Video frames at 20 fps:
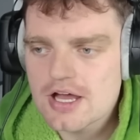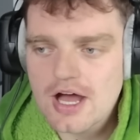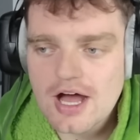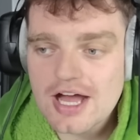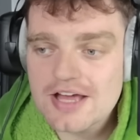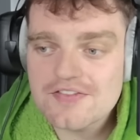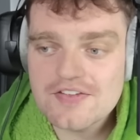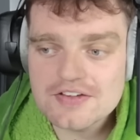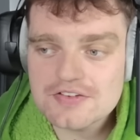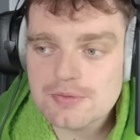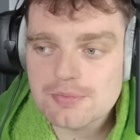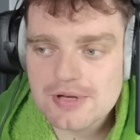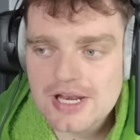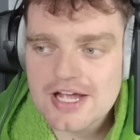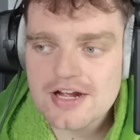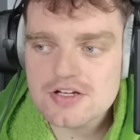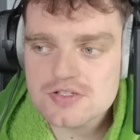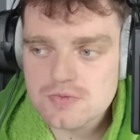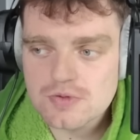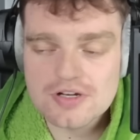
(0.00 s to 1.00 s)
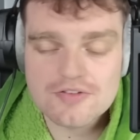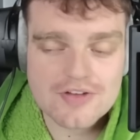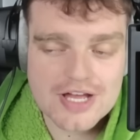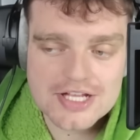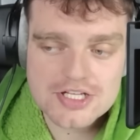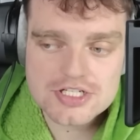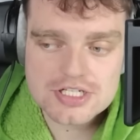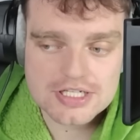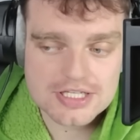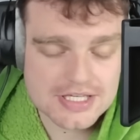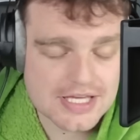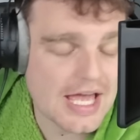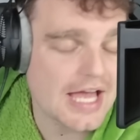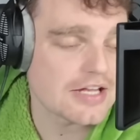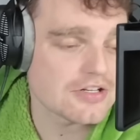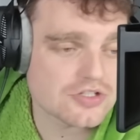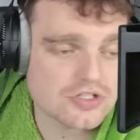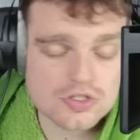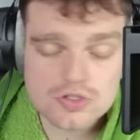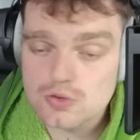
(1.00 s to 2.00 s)
I think the players will eventually
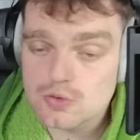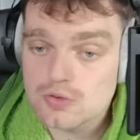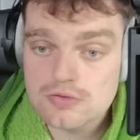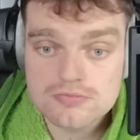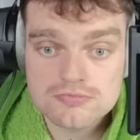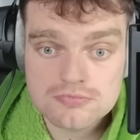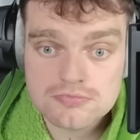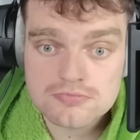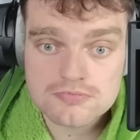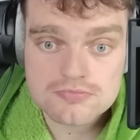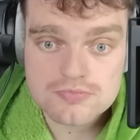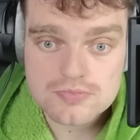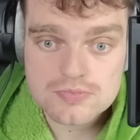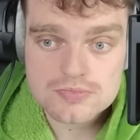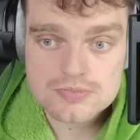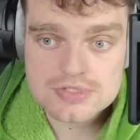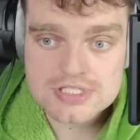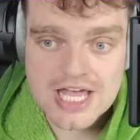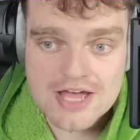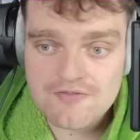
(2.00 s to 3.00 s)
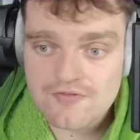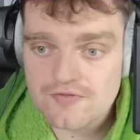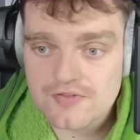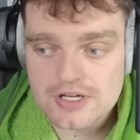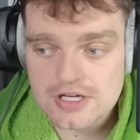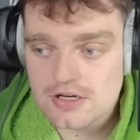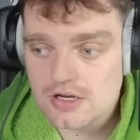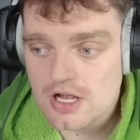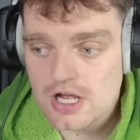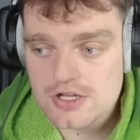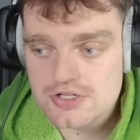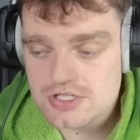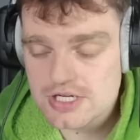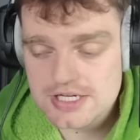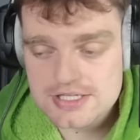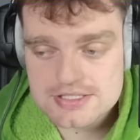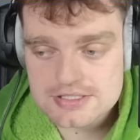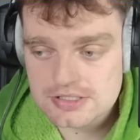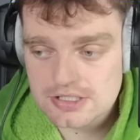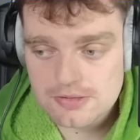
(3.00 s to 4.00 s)
get to 7-figure
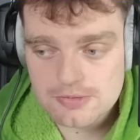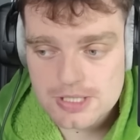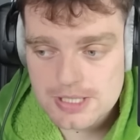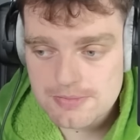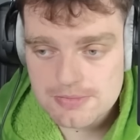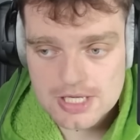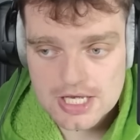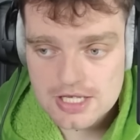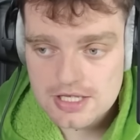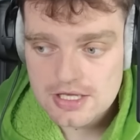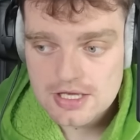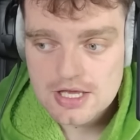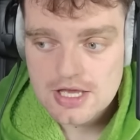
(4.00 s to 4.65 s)
contracts in the WNBA.